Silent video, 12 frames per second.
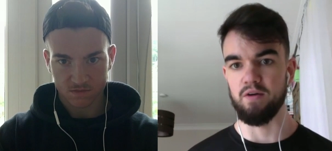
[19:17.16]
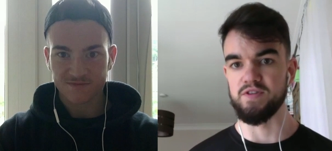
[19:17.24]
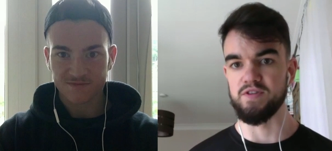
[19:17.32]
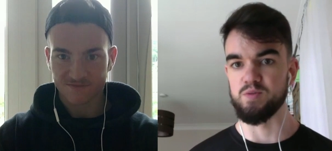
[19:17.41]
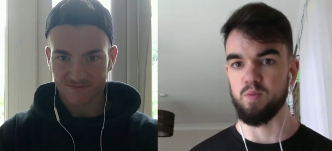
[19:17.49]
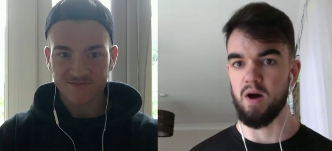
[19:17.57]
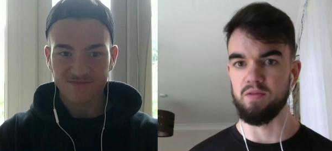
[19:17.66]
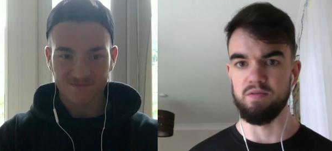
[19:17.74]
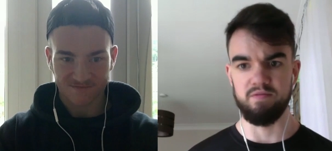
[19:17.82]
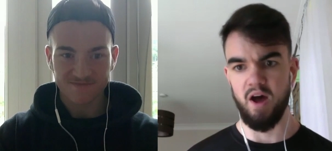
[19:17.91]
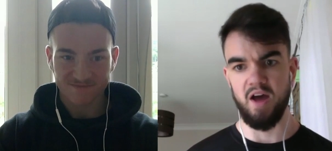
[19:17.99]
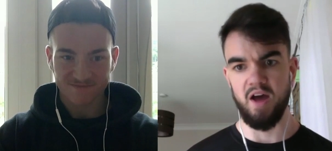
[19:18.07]
Speaker 1: of as well.
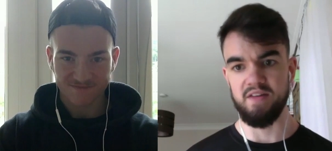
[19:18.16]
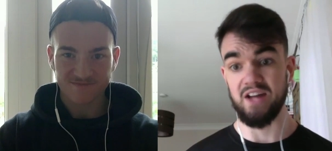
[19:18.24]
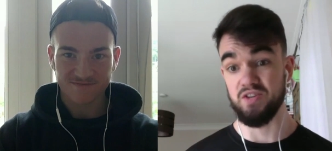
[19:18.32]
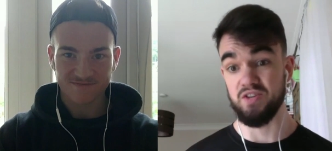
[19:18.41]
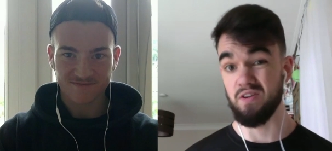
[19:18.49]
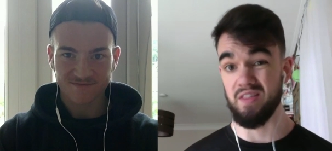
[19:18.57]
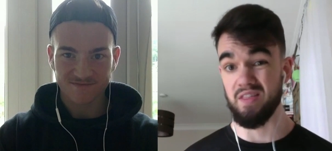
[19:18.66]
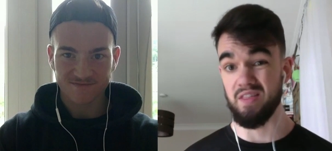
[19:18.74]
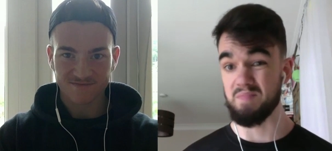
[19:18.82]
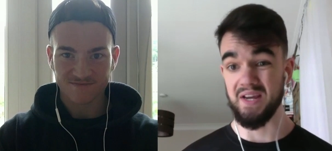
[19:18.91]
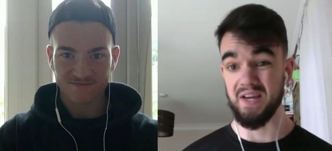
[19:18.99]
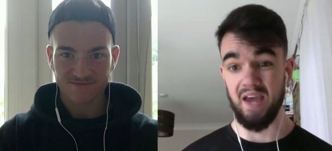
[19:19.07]
And I actually feel like they've
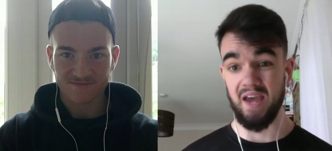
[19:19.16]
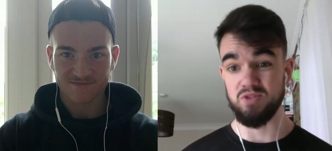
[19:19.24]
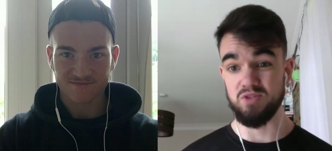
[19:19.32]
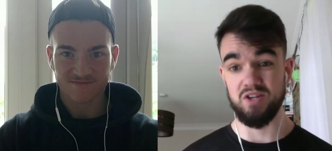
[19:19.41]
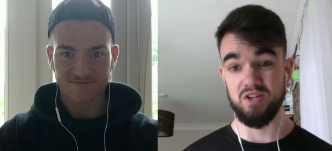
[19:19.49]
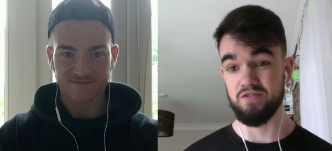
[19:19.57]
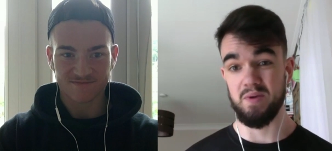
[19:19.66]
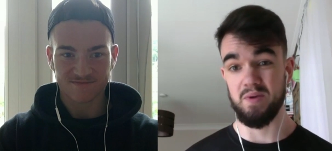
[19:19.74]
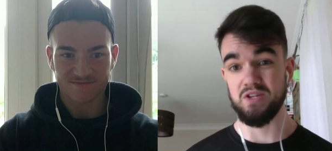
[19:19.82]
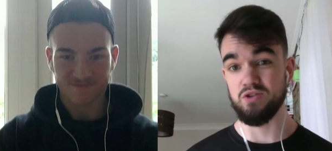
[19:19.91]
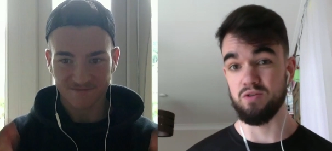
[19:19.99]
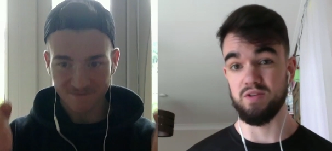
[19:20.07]
been a game changer for me
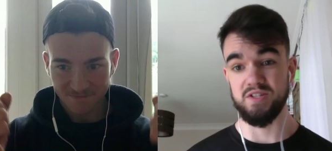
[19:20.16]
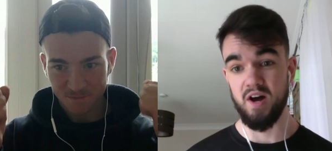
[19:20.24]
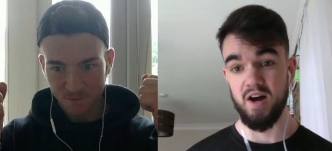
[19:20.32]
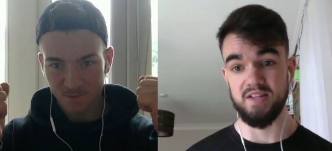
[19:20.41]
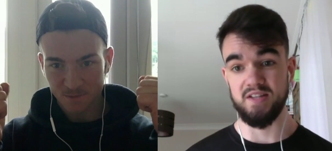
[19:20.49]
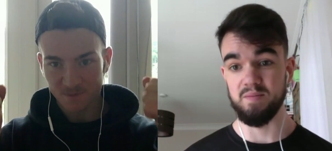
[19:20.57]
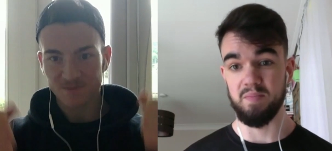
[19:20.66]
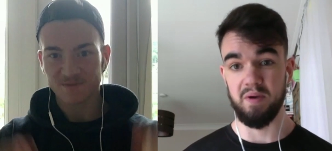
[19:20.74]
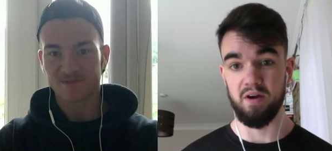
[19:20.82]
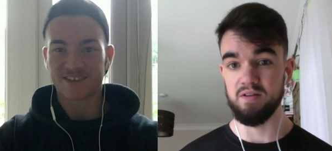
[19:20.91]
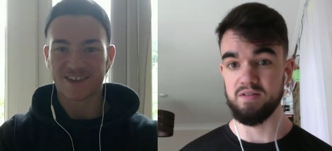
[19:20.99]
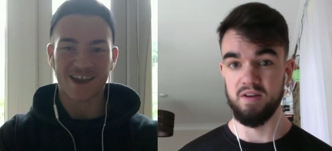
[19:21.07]
during this dieting
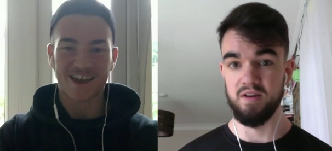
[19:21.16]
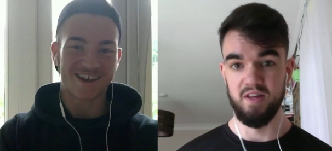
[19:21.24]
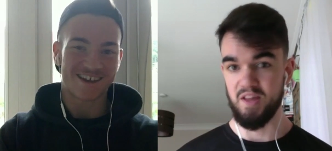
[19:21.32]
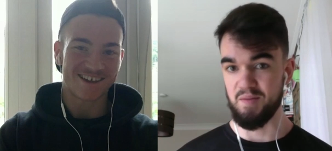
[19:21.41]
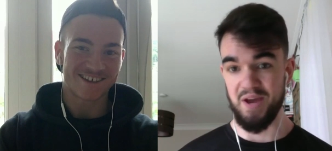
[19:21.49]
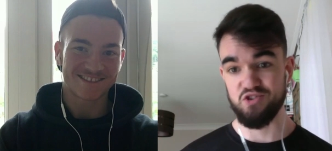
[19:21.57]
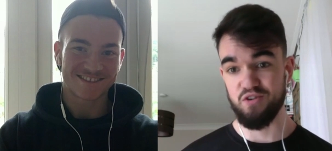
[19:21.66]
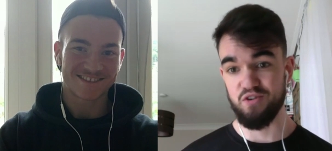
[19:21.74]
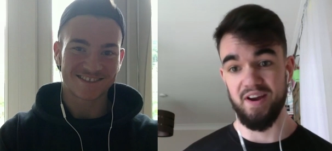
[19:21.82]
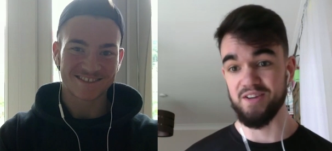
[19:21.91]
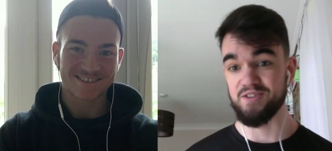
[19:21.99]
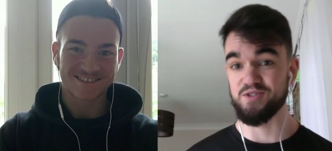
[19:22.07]
period. Yeah. They make
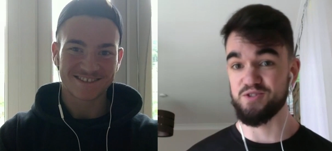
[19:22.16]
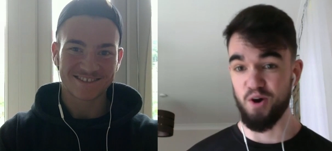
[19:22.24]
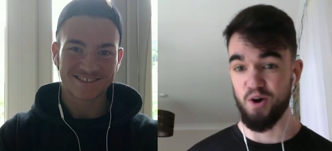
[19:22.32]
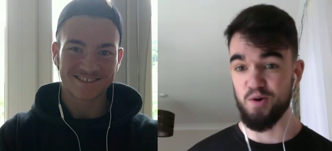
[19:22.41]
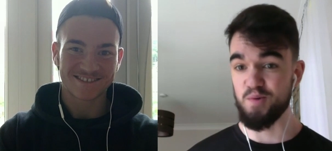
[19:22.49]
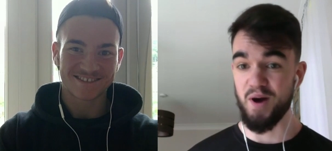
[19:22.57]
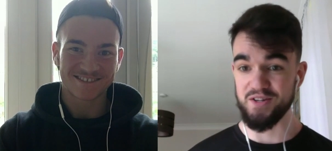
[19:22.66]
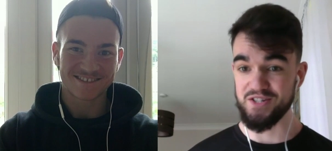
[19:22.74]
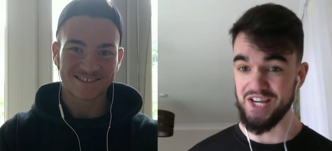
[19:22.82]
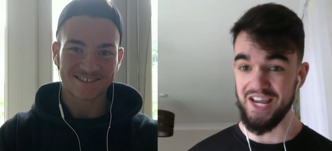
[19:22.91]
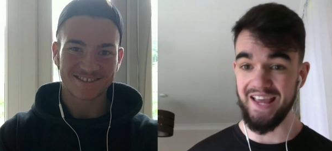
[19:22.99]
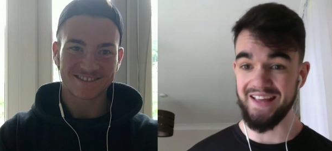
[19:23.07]
training so much
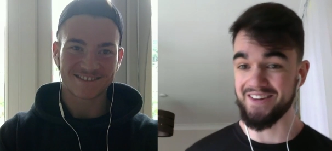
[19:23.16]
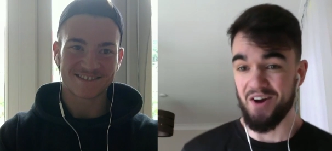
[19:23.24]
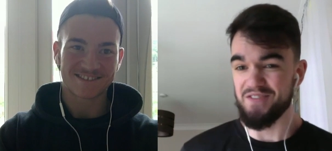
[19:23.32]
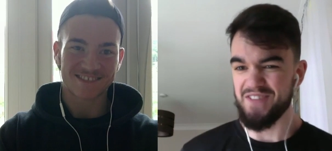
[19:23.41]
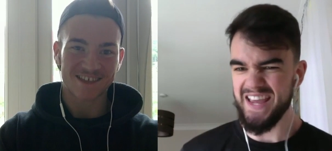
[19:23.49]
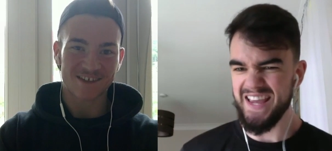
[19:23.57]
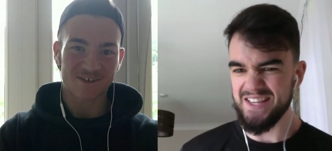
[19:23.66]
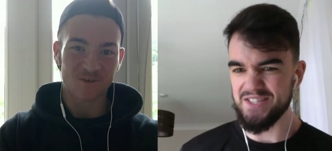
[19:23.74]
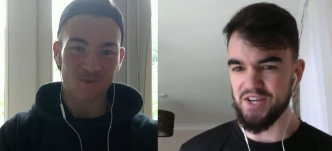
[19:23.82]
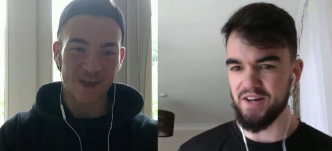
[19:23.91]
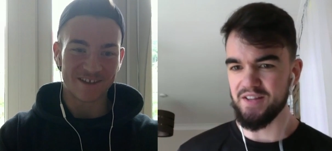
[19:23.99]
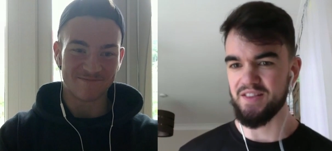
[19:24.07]
Speaker 2: kind of easier.
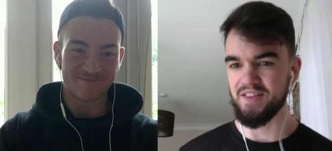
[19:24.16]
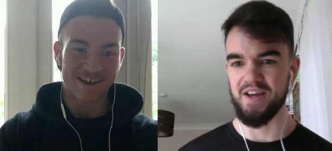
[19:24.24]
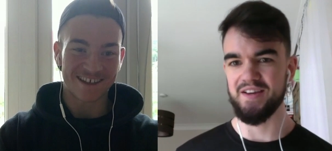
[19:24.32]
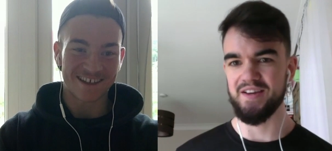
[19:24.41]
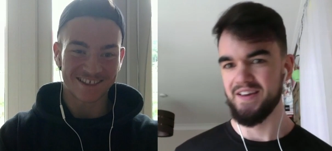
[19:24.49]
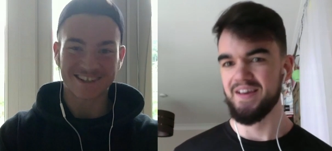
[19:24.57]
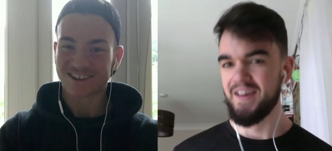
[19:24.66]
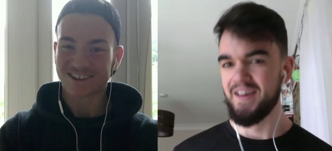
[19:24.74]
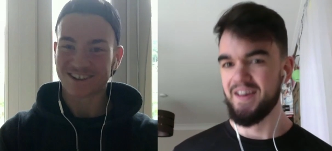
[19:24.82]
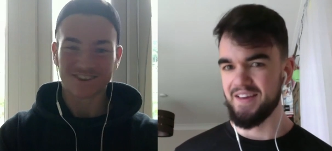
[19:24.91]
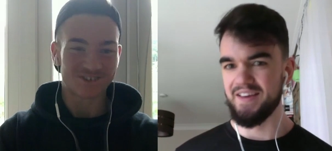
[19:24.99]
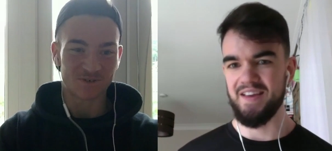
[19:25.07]
They're a win, like, man. They're
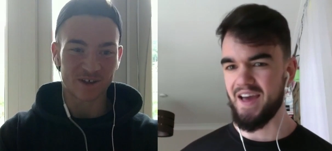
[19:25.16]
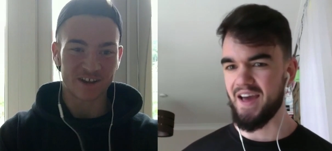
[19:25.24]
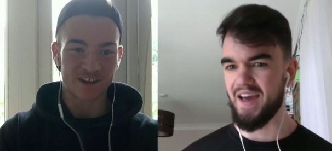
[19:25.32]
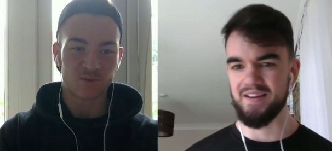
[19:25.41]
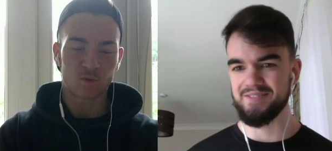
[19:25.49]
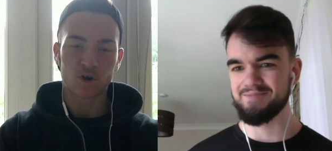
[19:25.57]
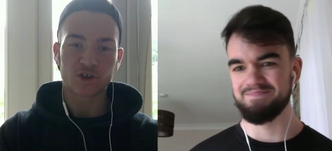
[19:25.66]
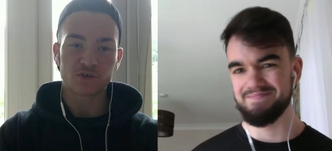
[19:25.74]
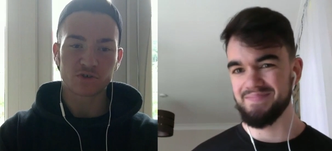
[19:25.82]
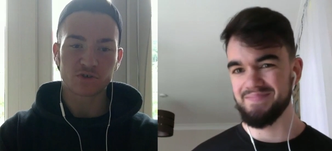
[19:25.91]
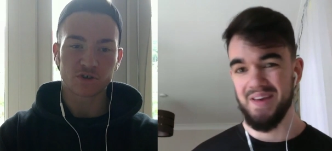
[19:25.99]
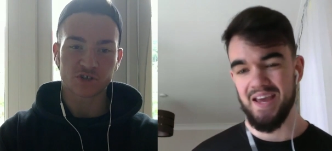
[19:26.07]
such yeah. a win. What
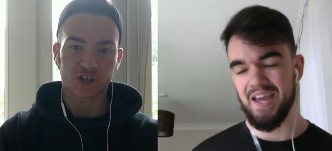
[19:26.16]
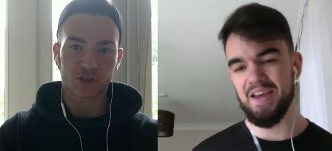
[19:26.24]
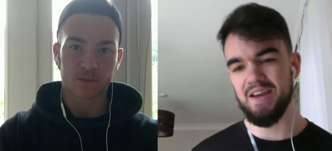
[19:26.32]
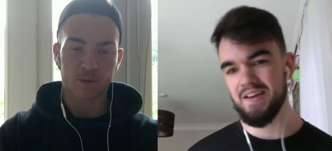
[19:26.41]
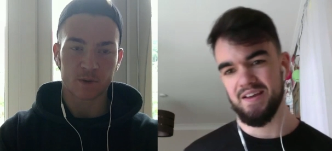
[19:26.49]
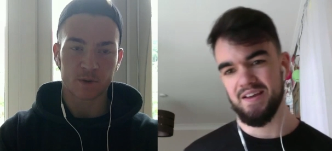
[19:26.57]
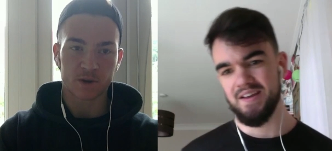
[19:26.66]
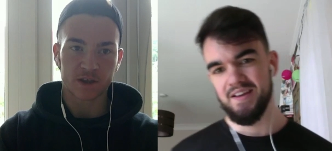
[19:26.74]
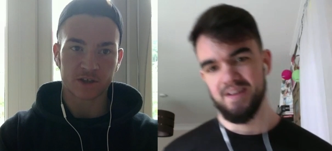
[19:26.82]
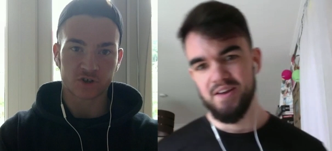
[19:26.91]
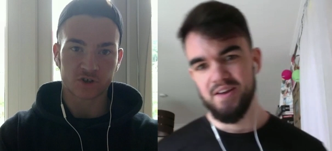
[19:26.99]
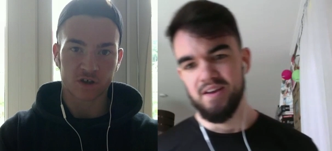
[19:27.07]
are you using it, at the
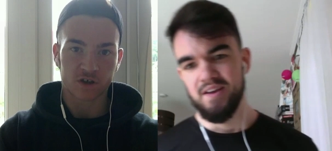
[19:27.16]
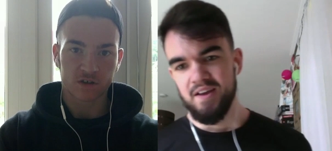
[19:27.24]
moment? Intra.